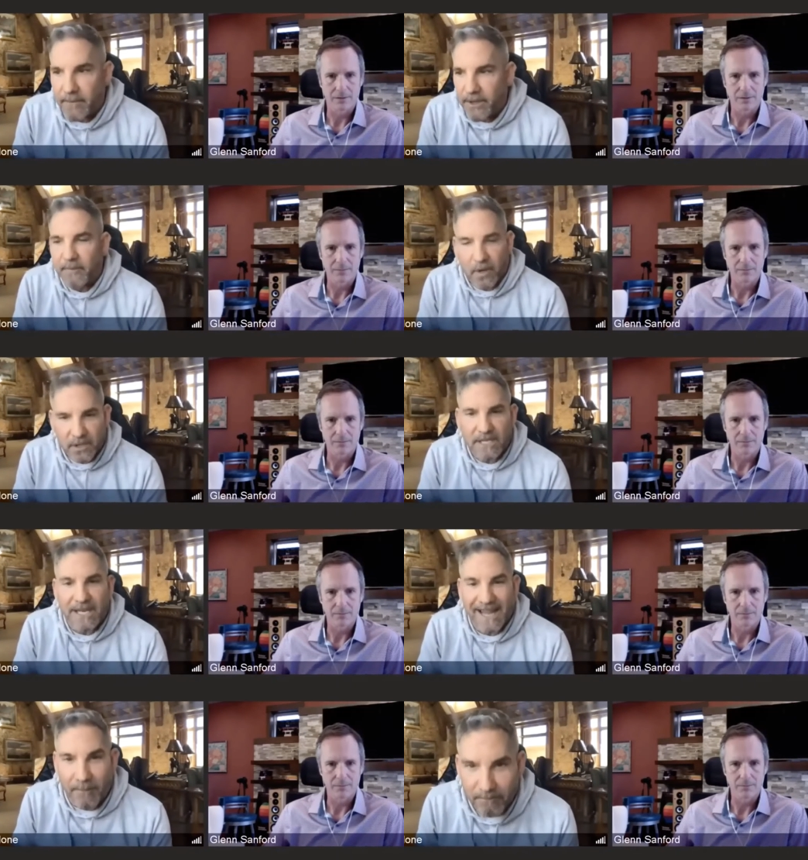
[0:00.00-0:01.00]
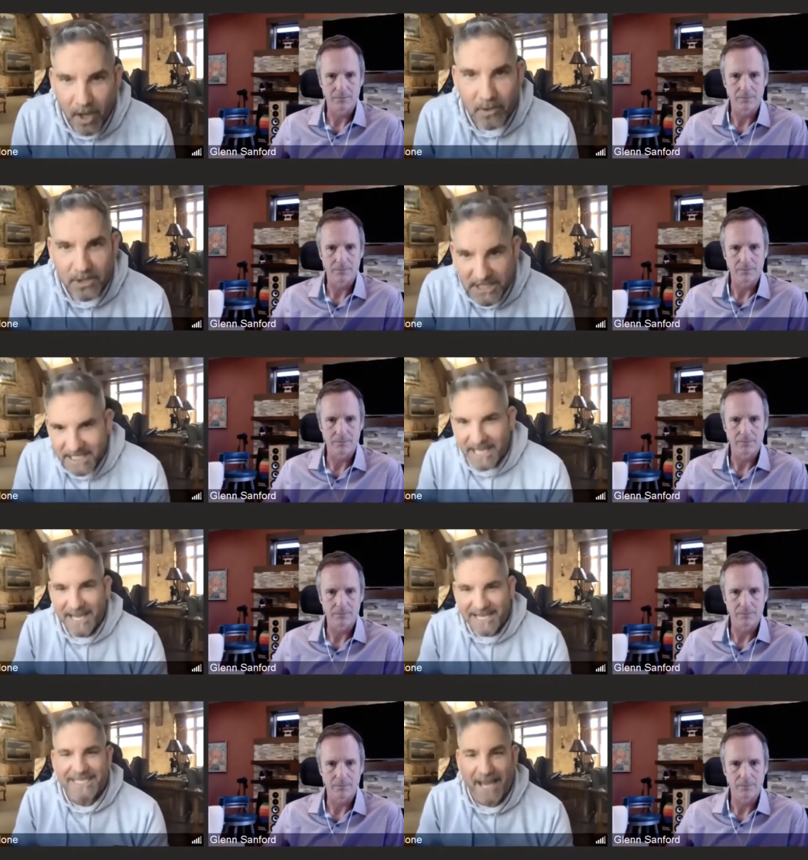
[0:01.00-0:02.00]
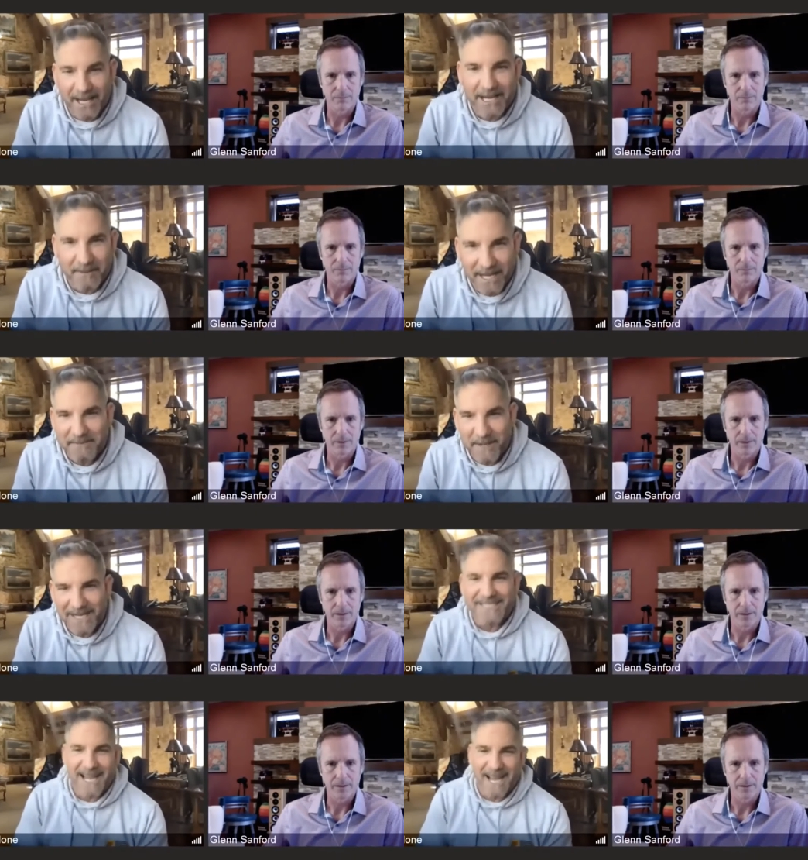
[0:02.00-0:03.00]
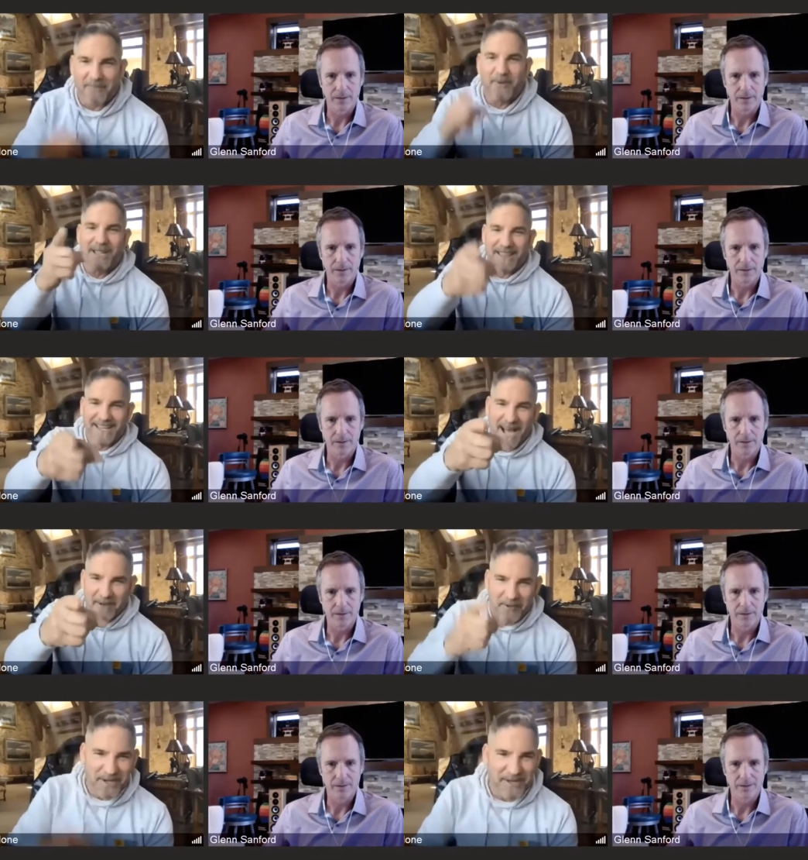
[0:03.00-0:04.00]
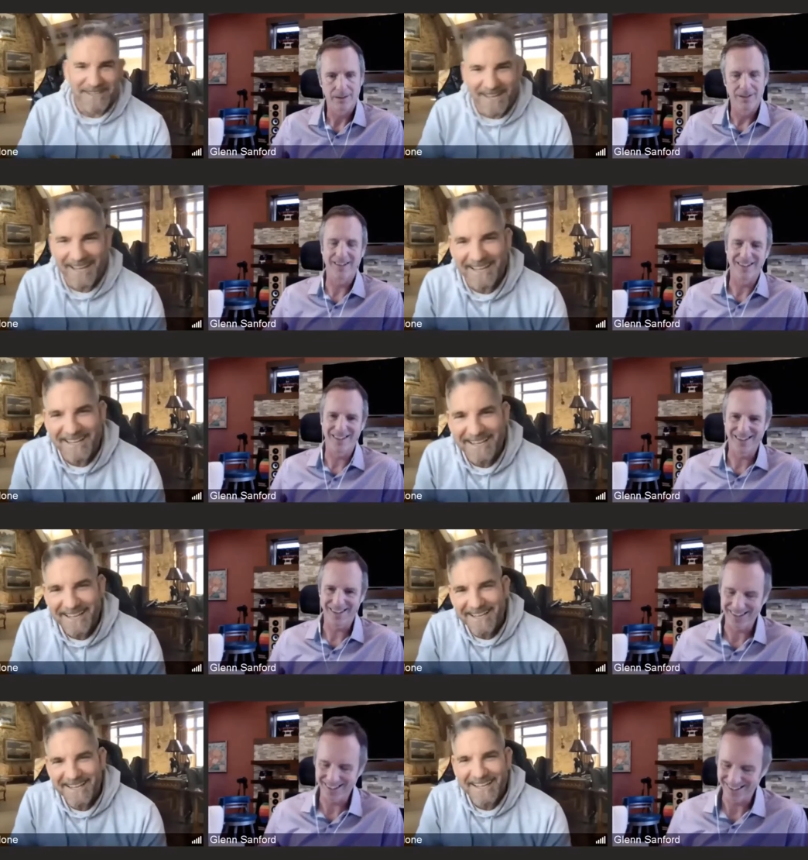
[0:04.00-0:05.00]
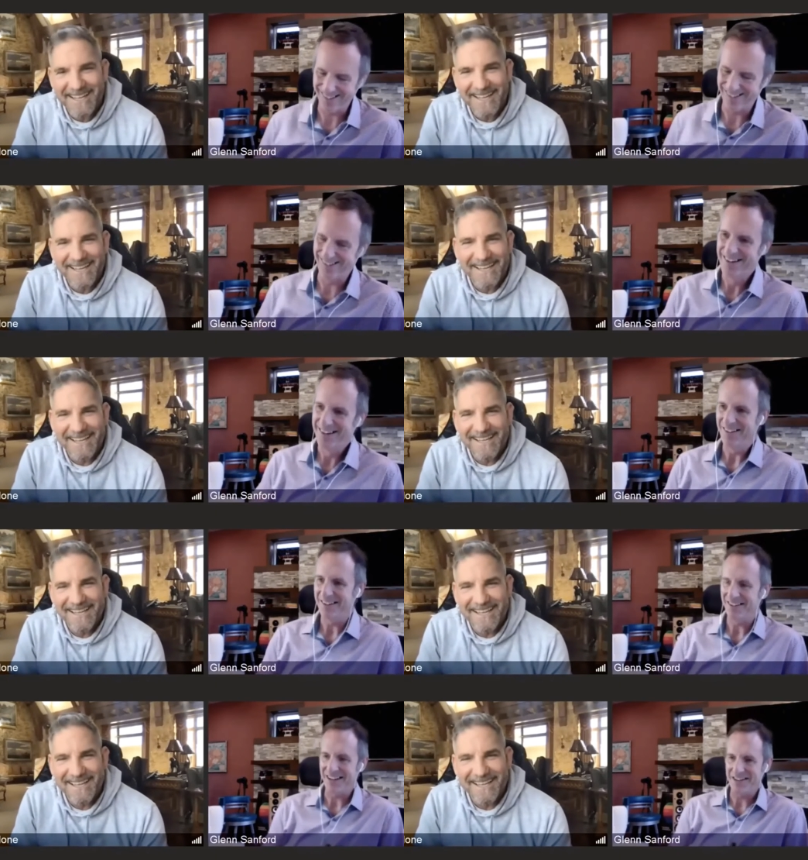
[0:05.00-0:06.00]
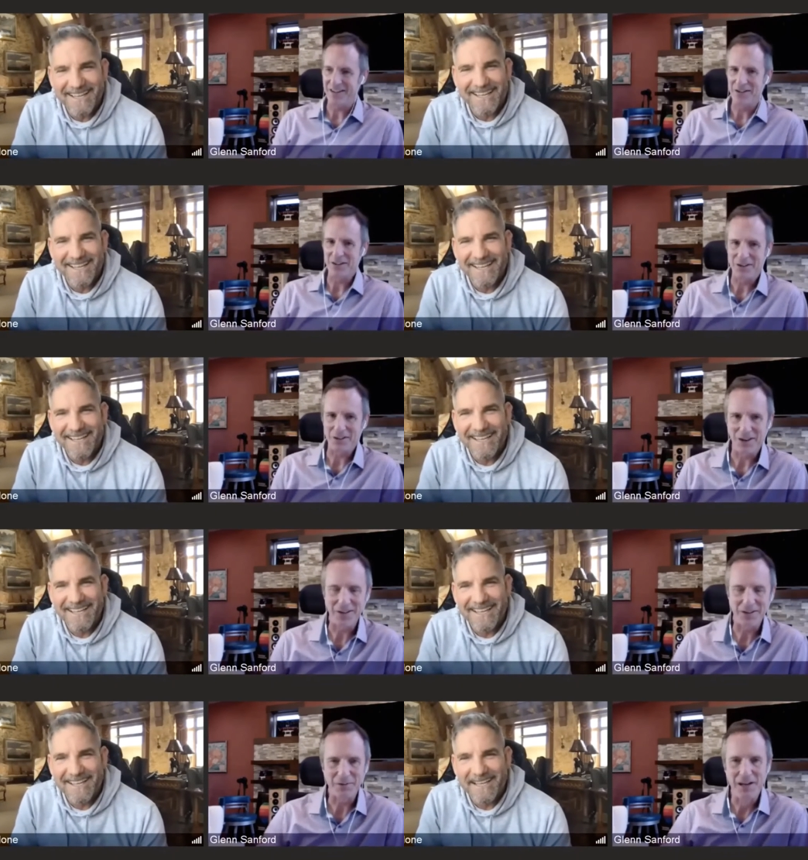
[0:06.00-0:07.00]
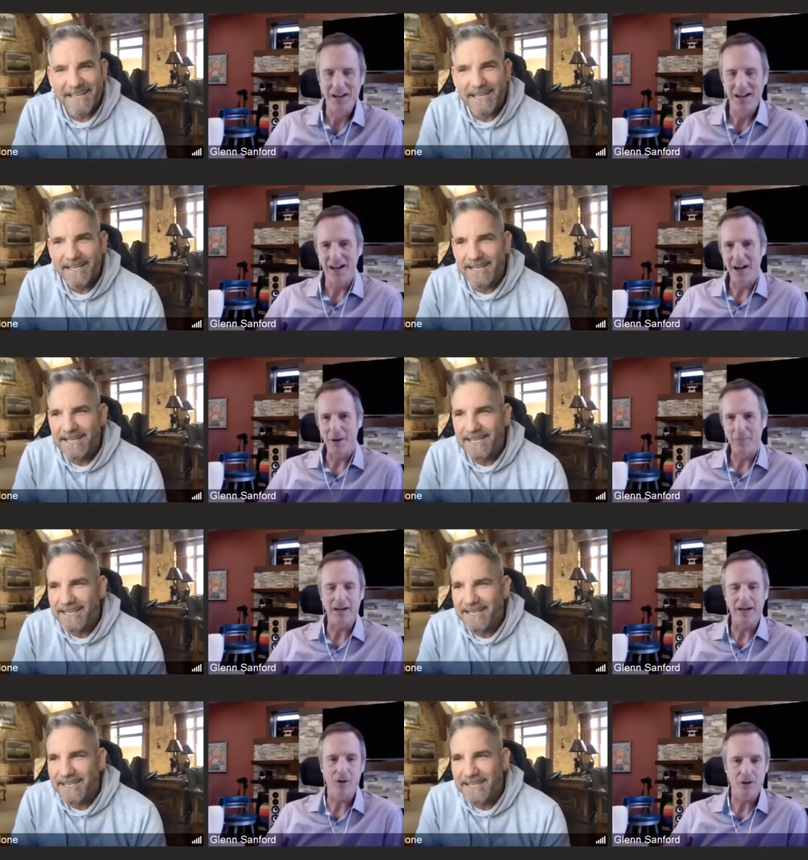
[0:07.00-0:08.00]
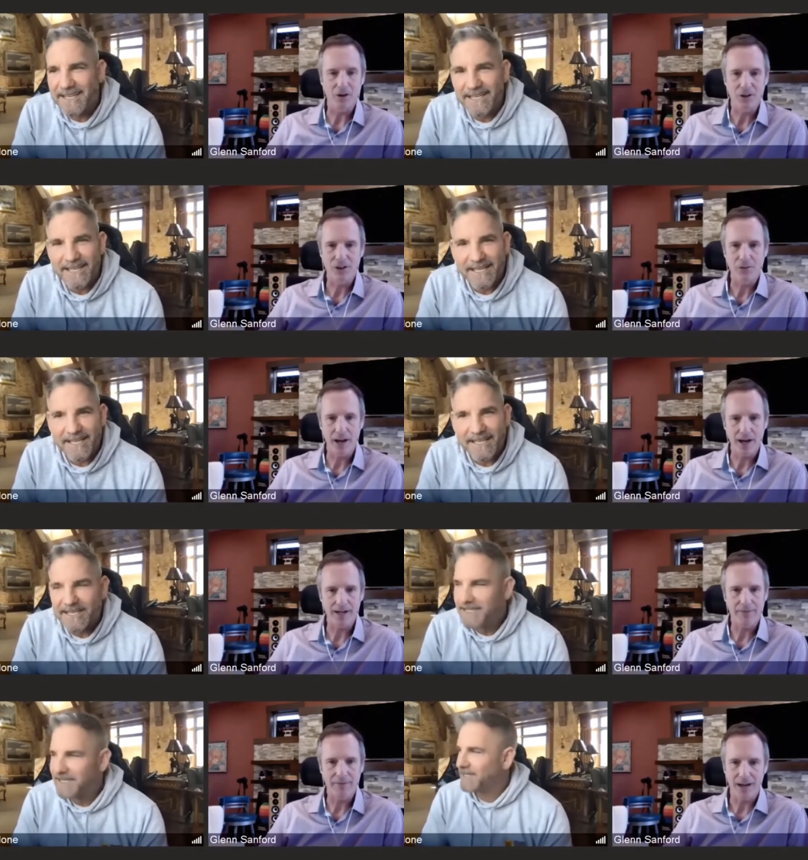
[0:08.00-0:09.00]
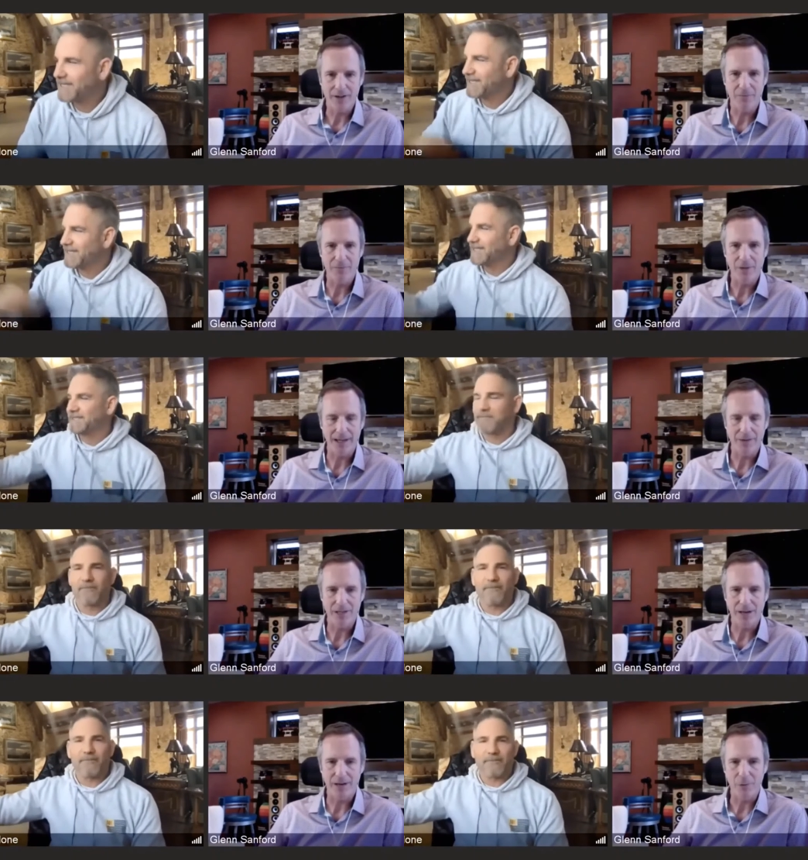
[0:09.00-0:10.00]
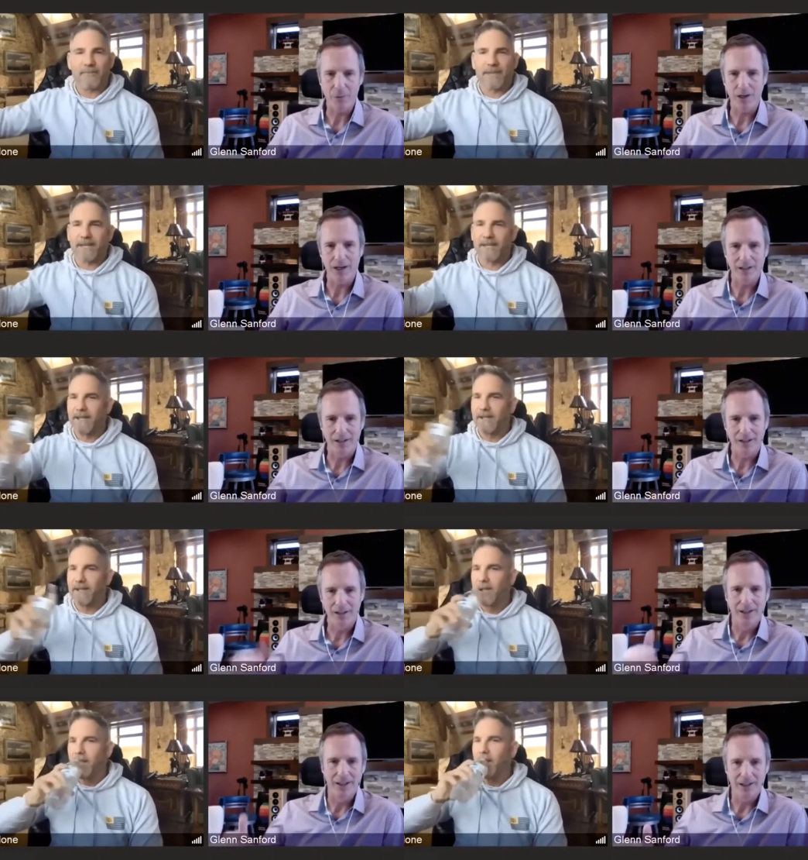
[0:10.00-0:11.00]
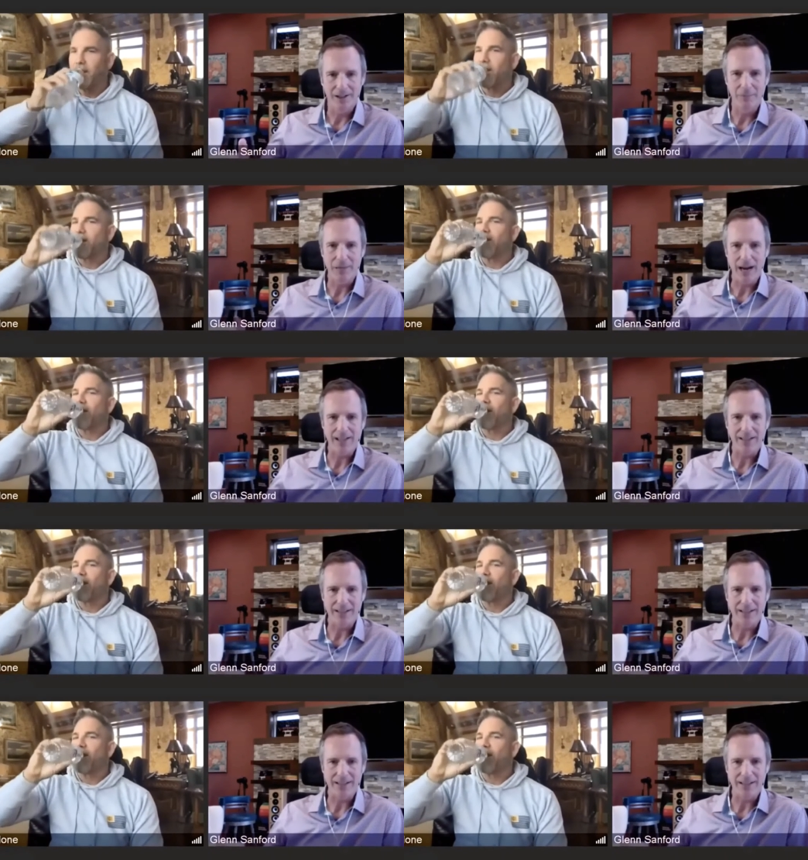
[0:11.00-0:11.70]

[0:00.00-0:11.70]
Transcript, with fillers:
Speaker 1: But the person that I'm most excited about spending time with, I'm with today. Well,
Speaker 2: Grant, you're awesome. And of course, you and I got some plans. We're working on a little behind